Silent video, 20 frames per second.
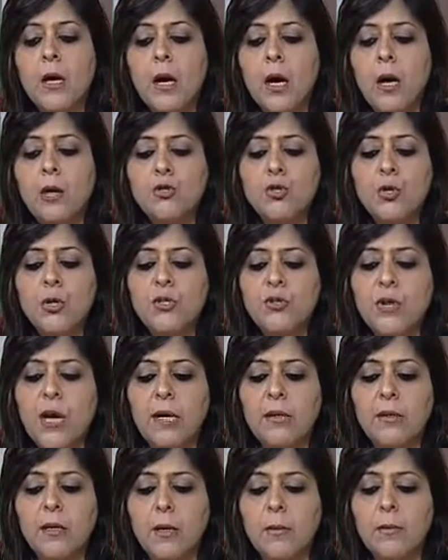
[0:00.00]
How do you
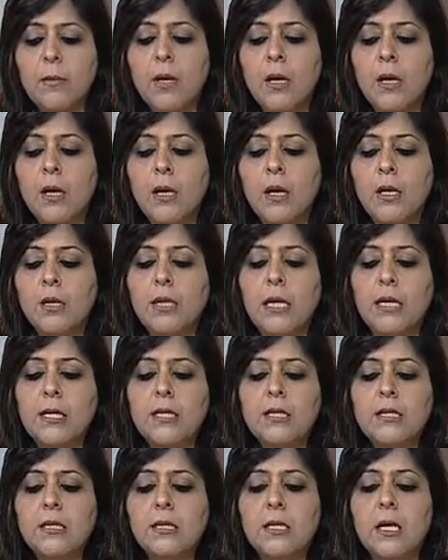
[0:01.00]
attract them? That
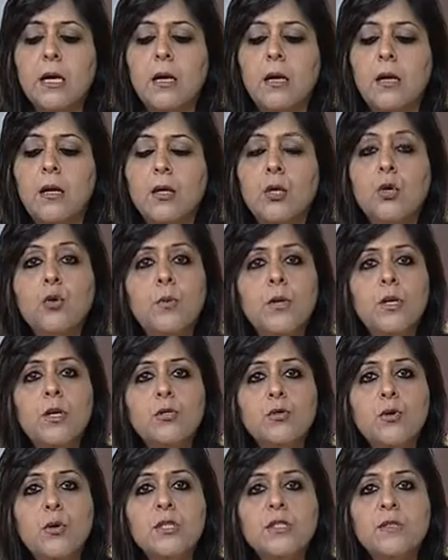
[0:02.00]
is, uh, human
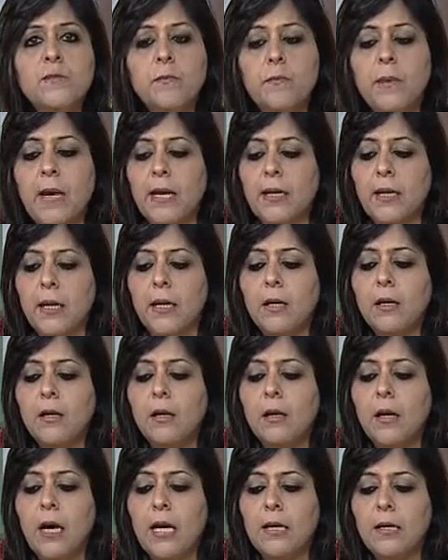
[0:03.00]
resource planning
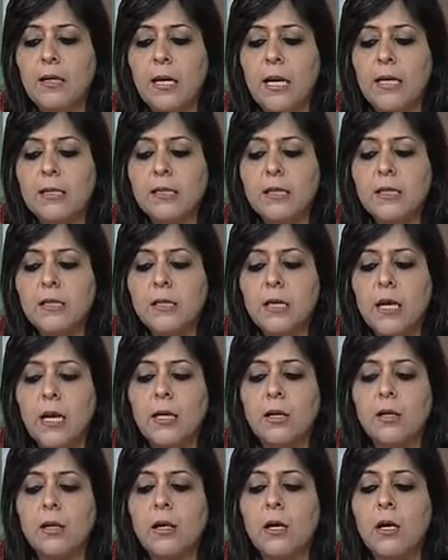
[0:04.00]
analyzes
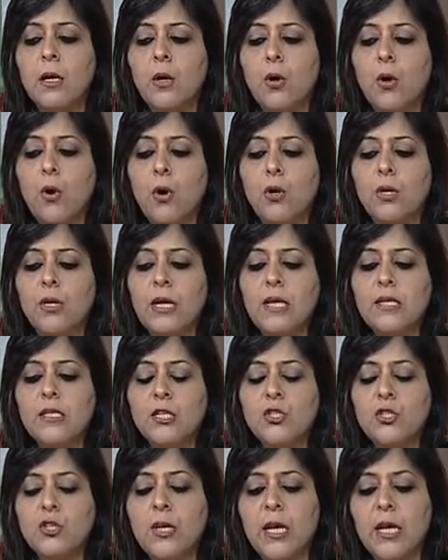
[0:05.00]
an
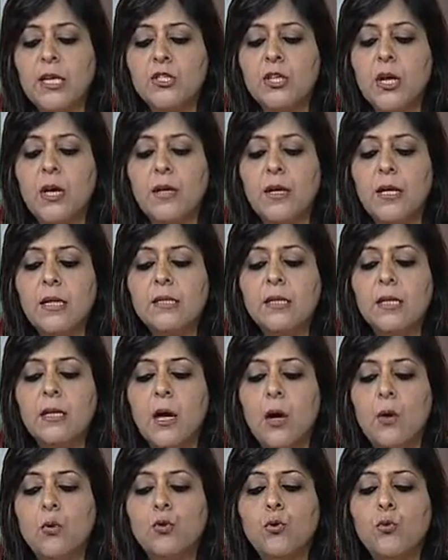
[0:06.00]
organization HR needs and
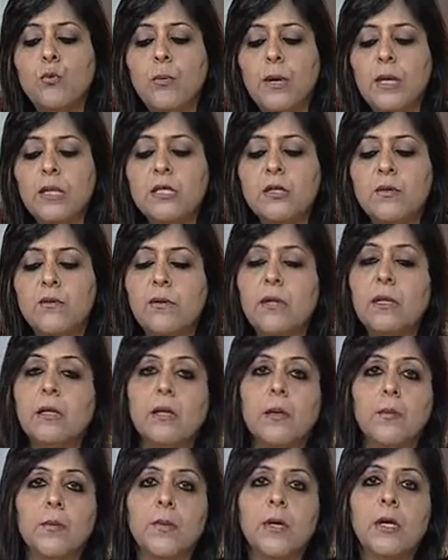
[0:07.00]
how to best fill
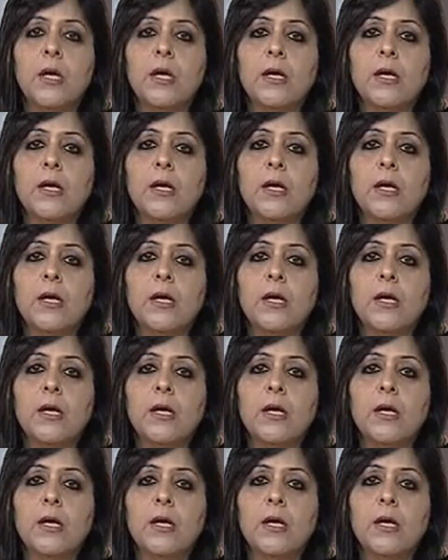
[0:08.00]
them.